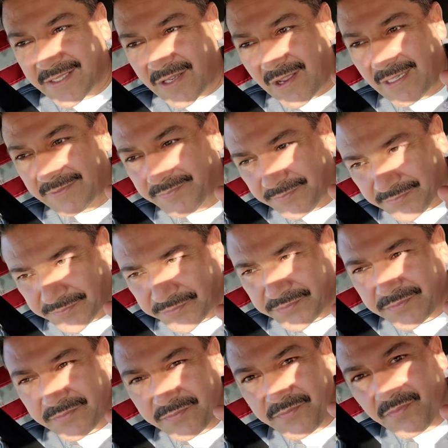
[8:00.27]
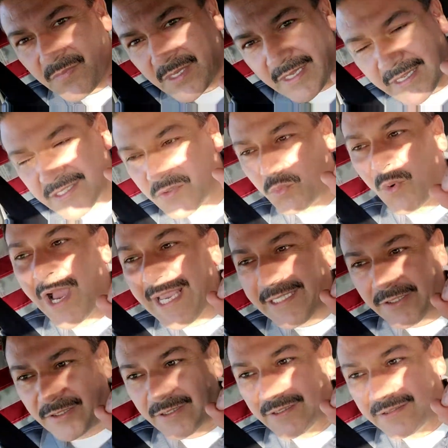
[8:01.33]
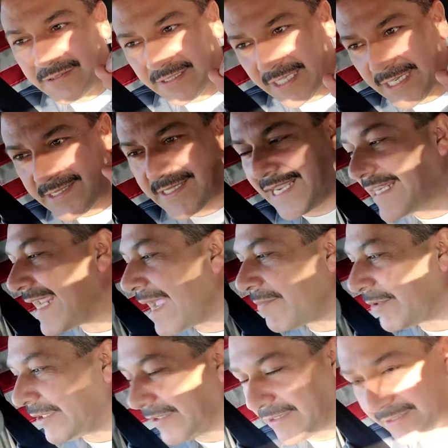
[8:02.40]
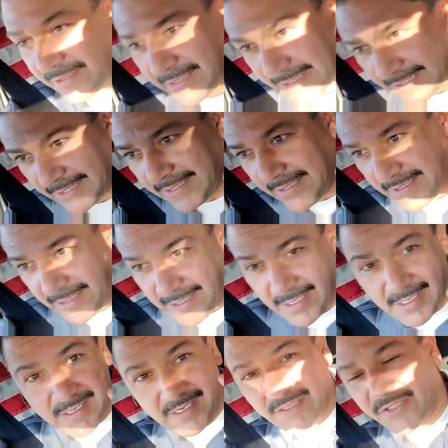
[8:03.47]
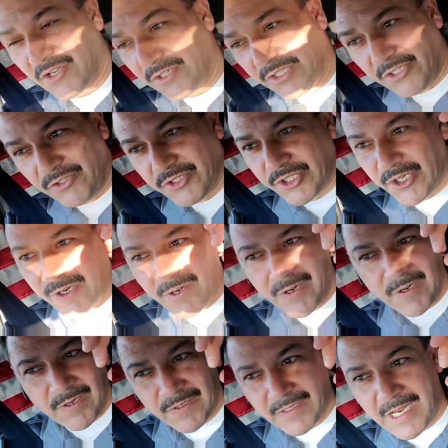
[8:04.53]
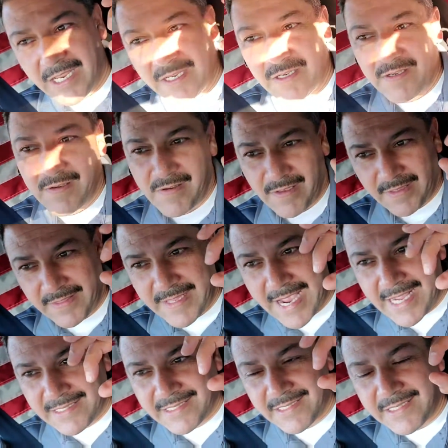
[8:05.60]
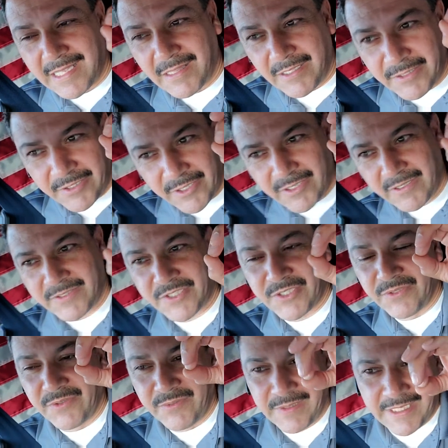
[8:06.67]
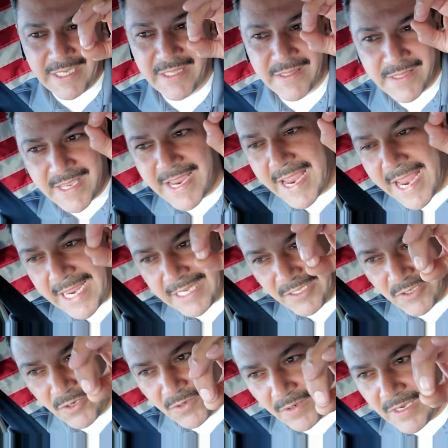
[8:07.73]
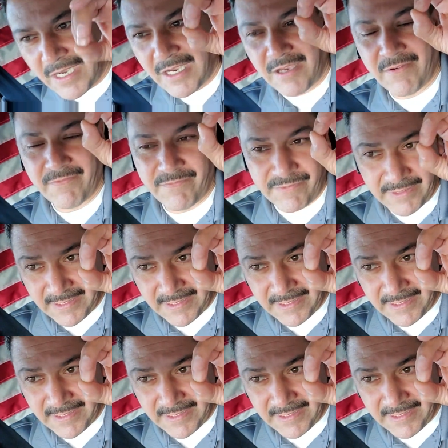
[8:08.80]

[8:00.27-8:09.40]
on, is wider in diameter. So you turn that cylinder to get the angle of